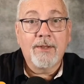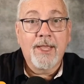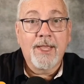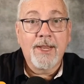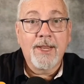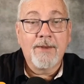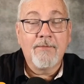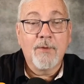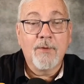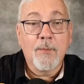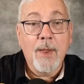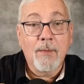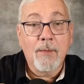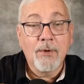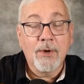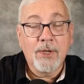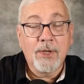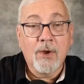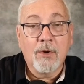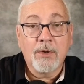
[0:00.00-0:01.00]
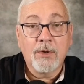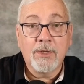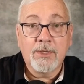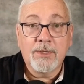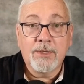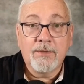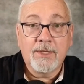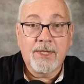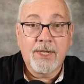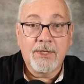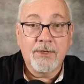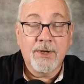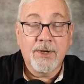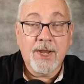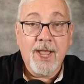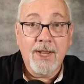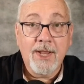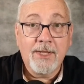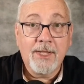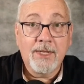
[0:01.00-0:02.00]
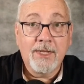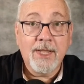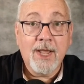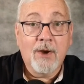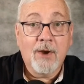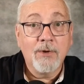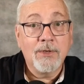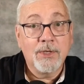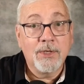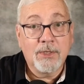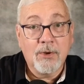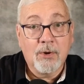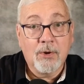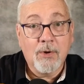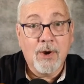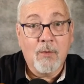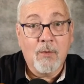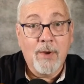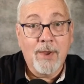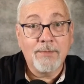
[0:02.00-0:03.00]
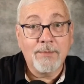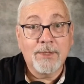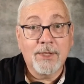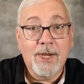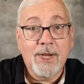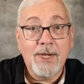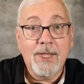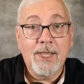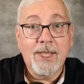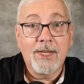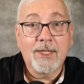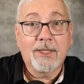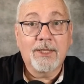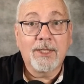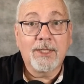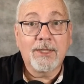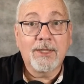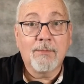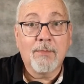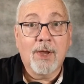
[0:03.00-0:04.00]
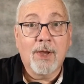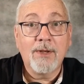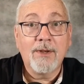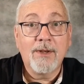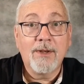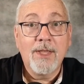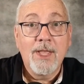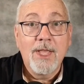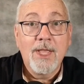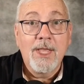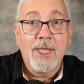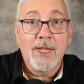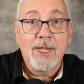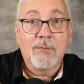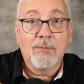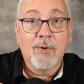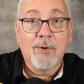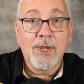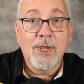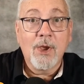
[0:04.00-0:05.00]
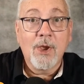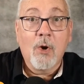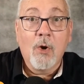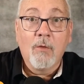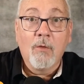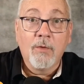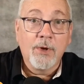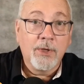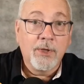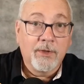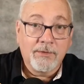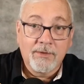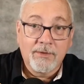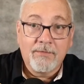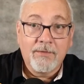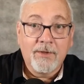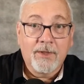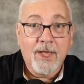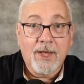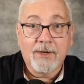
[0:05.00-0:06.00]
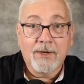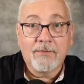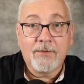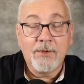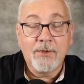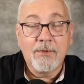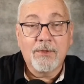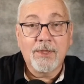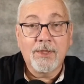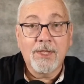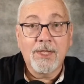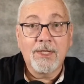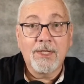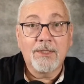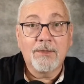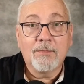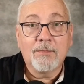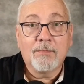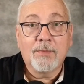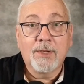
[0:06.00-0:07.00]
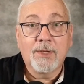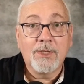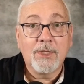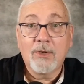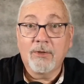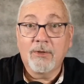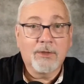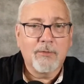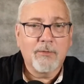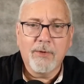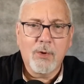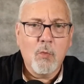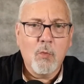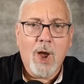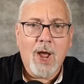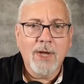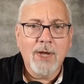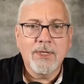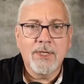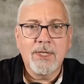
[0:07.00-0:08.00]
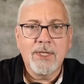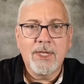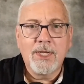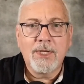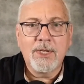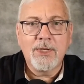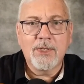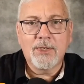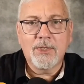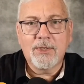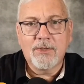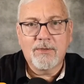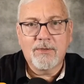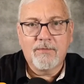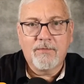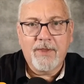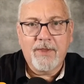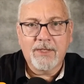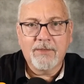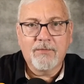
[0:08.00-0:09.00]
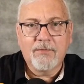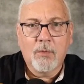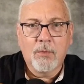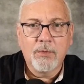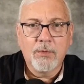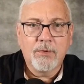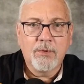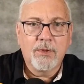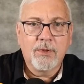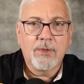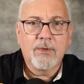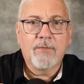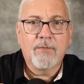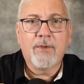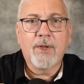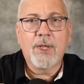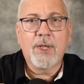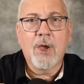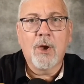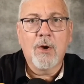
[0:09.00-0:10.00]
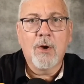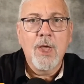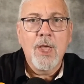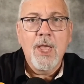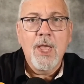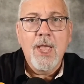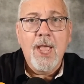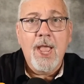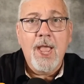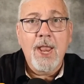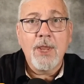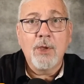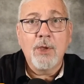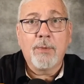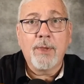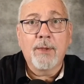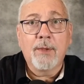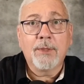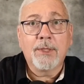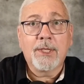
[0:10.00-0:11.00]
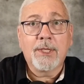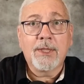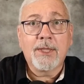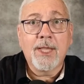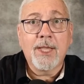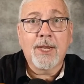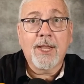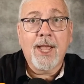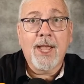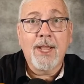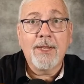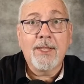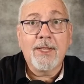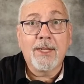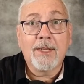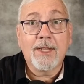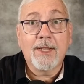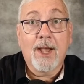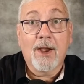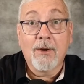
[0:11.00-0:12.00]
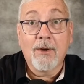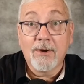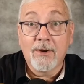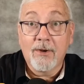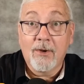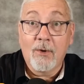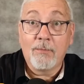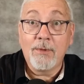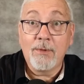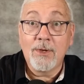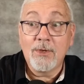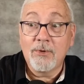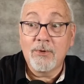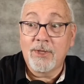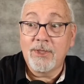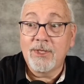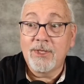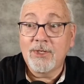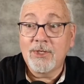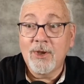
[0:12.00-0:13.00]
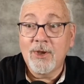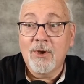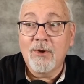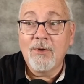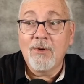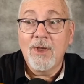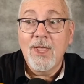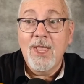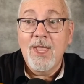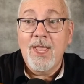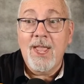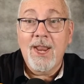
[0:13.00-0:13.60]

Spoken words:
And remember to go to get your contact hours. Just go to our website and click the button. It'll bring you over. You'll have to fill out a few things, but you don't have to rewatch it. You can just fast forward through the video and you'll be able to get that contact hour. Hope you enjoyed the show.